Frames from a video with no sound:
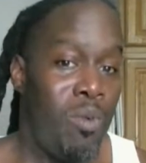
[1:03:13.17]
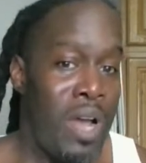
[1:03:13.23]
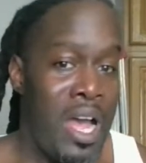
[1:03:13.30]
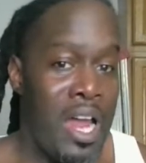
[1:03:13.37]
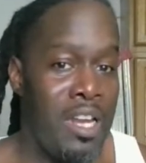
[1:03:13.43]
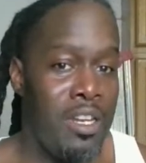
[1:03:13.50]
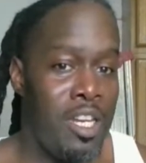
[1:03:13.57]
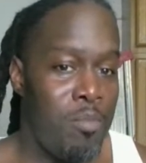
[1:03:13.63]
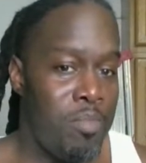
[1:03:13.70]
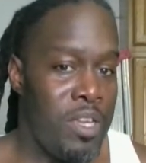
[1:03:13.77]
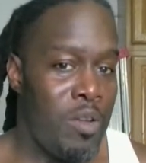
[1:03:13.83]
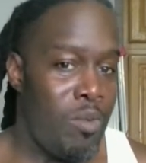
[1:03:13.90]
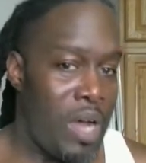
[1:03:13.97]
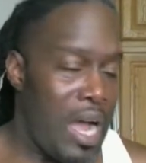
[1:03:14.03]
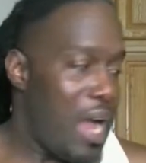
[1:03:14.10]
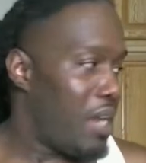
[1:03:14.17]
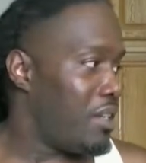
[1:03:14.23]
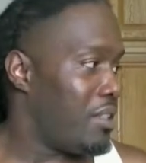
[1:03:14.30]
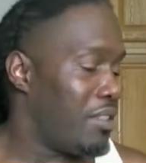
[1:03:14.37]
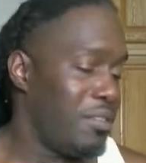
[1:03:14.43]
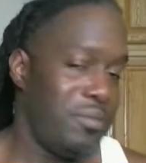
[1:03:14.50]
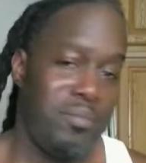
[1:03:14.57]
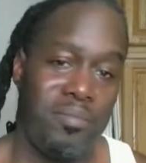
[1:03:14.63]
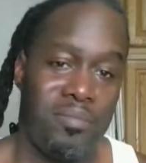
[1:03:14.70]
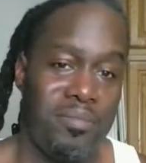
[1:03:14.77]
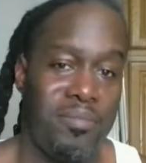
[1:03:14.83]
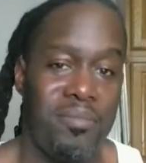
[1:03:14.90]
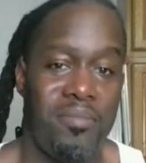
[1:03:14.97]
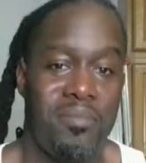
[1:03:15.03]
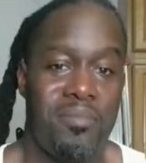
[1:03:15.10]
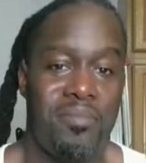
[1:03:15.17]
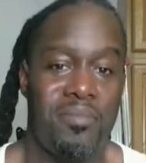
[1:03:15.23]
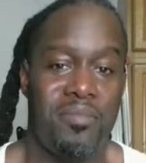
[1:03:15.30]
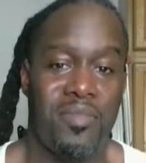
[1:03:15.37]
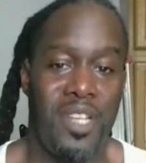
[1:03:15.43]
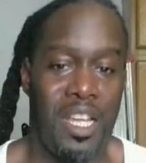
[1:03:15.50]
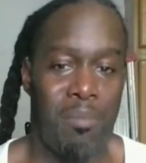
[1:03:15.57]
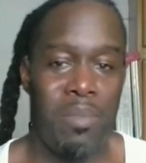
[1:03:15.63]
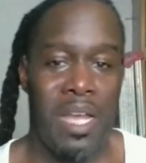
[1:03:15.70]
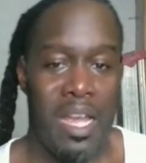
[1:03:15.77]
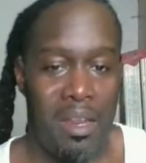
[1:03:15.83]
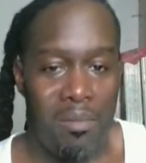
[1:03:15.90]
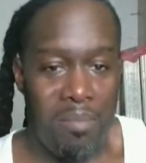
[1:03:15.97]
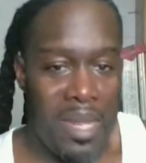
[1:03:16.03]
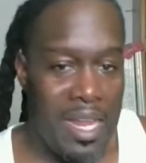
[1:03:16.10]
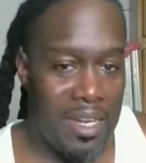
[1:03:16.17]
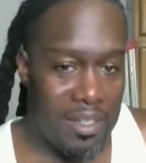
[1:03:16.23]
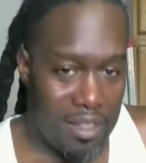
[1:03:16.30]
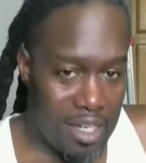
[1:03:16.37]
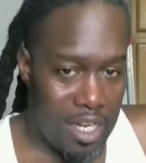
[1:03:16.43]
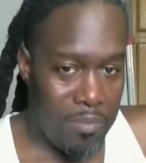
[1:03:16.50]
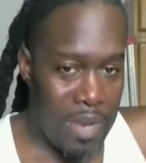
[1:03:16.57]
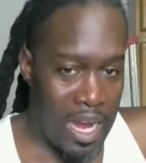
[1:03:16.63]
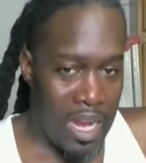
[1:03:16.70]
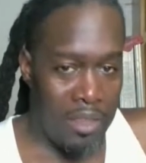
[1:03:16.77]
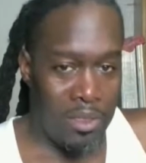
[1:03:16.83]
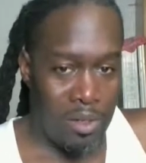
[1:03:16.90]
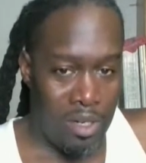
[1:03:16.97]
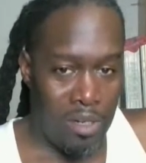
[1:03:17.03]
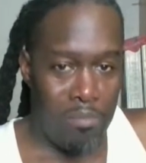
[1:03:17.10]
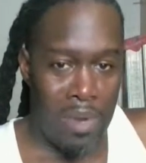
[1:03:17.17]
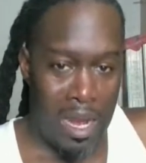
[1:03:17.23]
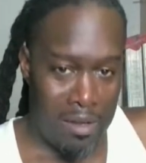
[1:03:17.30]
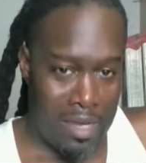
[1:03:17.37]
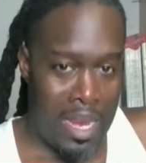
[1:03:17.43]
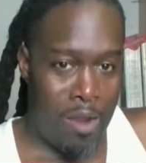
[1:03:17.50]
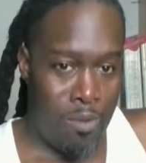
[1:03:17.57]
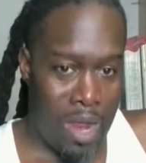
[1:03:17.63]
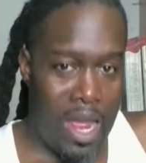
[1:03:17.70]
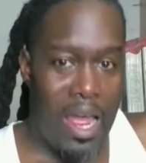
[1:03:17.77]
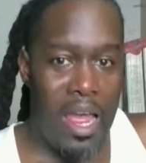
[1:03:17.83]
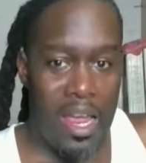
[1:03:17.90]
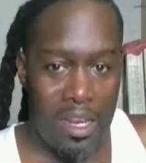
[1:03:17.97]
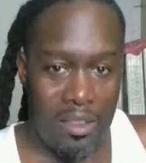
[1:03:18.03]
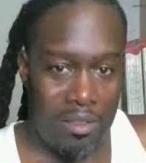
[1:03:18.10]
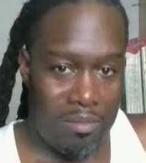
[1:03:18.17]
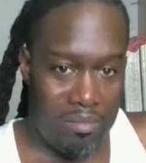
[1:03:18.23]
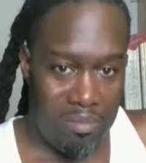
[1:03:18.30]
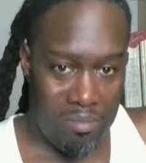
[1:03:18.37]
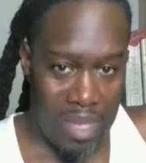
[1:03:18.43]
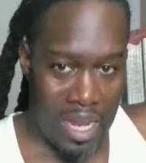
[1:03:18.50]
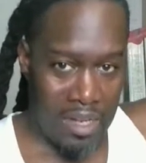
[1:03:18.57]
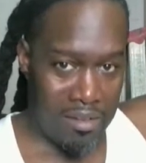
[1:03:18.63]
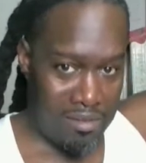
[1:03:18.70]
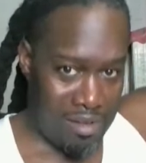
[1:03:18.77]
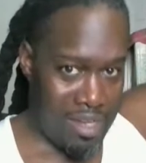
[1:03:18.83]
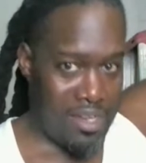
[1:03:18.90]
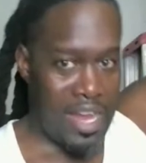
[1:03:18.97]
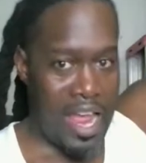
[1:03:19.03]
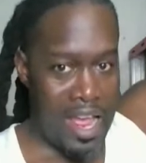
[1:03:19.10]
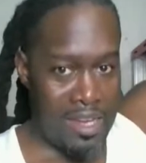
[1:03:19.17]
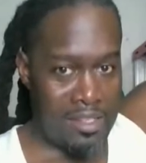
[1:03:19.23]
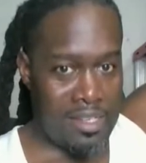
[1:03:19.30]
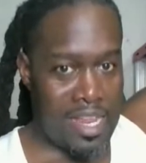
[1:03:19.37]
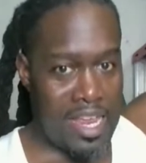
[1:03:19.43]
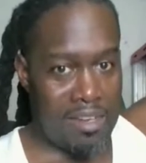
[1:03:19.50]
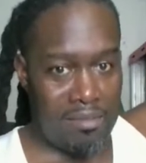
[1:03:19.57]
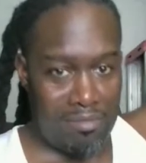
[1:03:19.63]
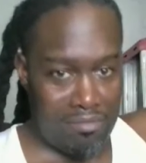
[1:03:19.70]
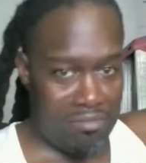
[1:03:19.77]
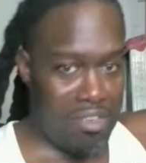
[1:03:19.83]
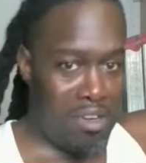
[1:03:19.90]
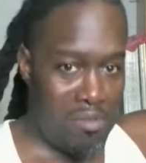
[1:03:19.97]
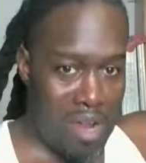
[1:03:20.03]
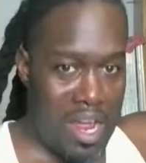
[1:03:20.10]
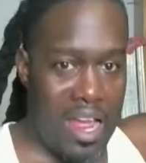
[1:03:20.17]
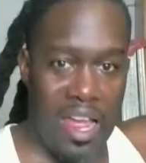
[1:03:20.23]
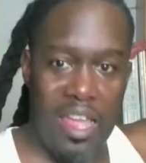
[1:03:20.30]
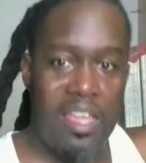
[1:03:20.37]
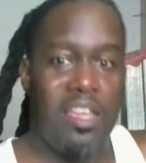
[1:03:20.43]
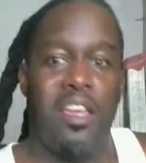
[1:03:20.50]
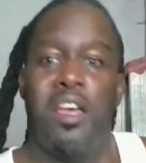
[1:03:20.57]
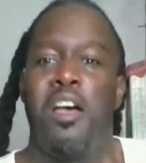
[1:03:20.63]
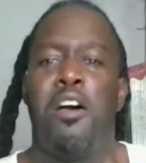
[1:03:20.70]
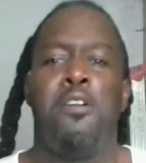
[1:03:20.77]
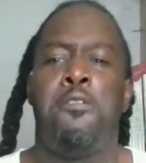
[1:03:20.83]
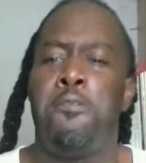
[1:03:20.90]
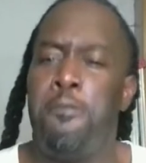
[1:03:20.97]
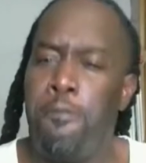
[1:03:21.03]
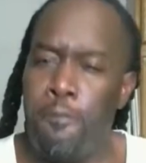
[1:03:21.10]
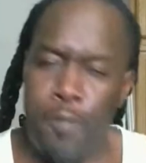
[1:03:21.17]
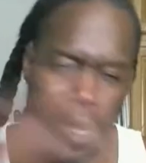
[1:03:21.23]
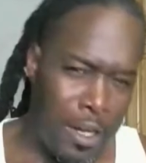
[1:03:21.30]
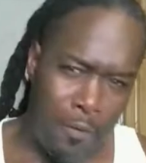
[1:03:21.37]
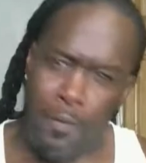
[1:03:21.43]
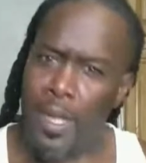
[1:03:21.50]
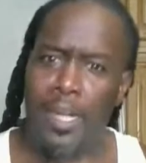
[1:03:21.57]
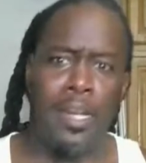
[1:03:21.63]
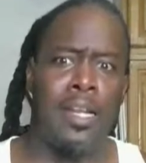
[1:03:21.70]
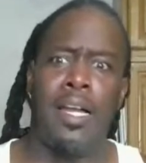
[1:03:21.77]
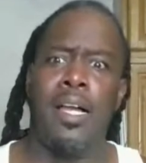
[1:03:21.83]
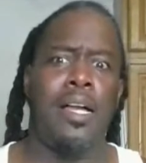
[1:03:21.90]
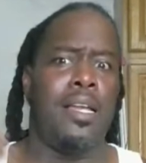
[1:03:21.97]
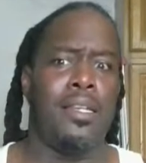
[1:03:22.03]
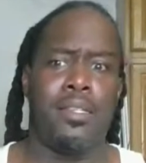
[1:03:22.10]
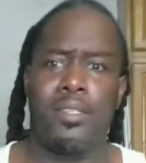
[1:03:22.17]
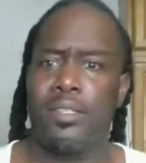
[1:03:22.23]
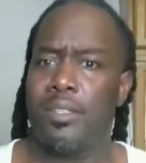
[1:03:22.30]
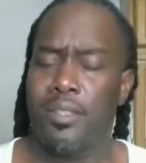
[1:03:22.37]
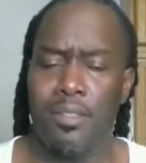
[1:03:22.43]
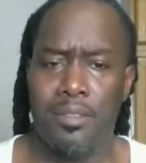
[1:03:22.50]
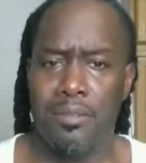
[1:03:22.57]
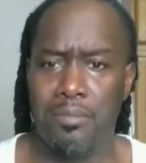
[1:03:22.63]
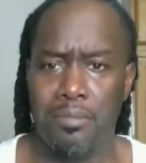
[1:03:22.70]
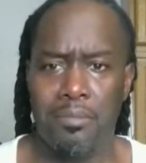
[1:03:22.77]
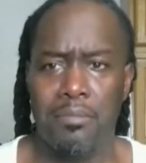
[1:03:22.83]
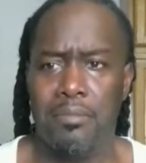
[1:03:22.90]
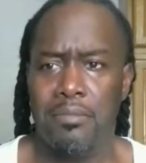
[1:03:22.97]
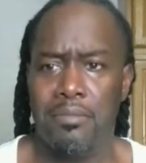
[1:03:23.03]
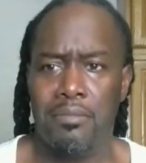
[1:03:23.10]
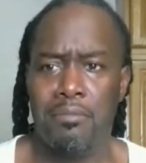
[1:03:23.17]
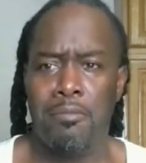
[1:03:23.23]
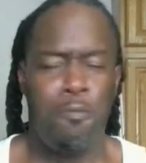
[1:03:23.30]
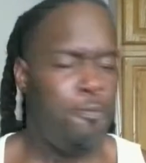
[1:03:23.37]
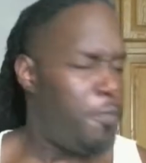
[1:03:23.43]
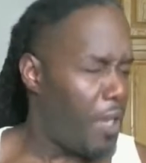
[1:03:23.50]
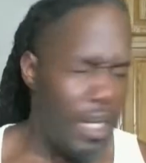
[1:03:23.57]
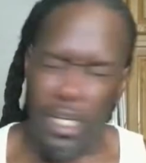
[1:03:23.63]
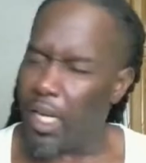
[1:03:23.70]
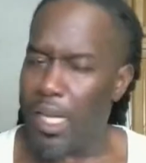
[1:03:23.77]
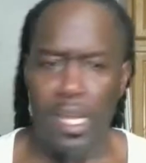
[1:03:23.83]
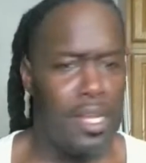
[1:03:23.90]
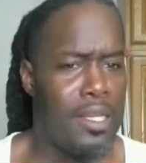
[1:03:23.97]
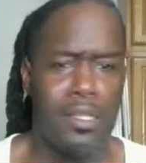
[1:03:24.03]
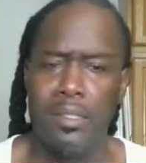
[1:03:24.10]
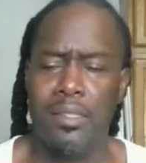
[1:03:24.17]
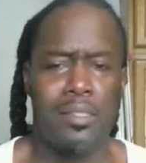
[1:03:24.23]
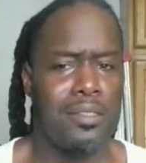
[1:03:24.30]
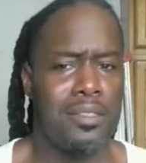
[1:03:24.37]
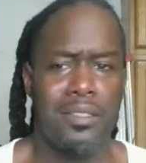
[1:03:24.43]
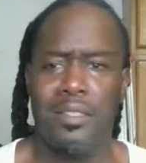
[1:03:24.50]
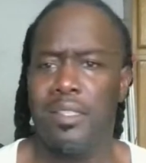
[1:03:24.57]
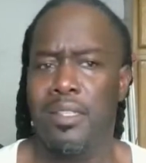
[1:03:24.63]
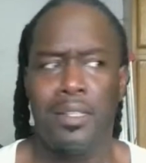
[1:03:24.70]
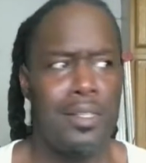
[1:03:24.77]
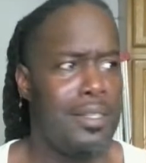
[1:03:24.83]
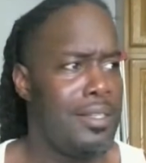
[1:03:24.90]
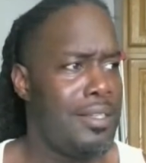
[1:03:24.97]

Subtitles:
About wide, a little bit wider. Yeah, about that wide. About tall as that 3 wide. Full of fucking guns. Full of guns.